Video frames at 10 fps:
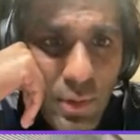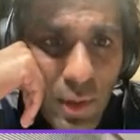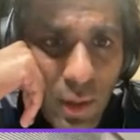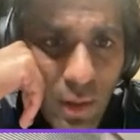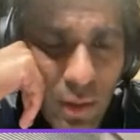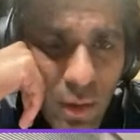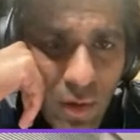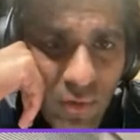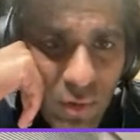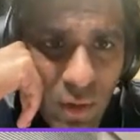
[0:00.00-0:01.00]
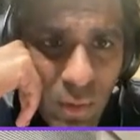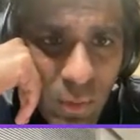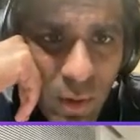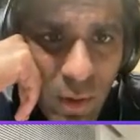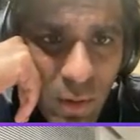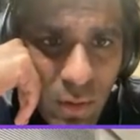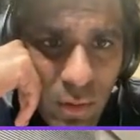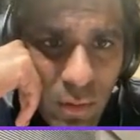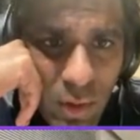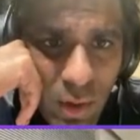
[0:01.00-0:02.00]
Yeah, definitely we can
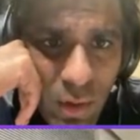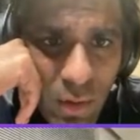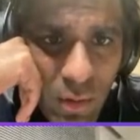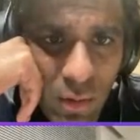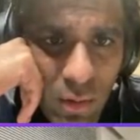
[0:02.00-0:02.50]
do that.